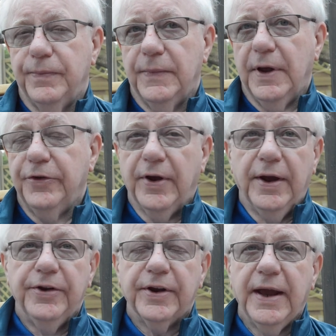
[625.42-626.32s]
As I
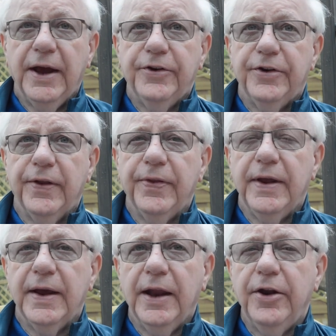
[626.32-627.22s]
indicated in
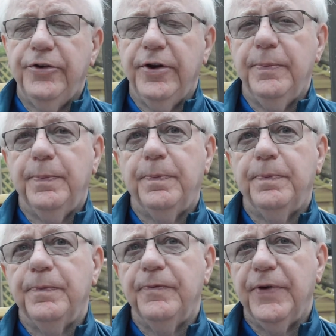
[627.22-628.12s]
the energy
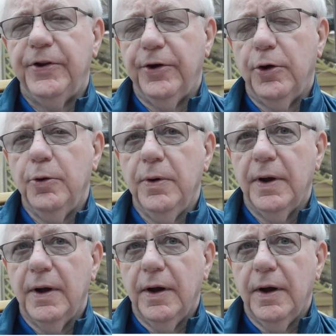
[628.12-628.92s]
video,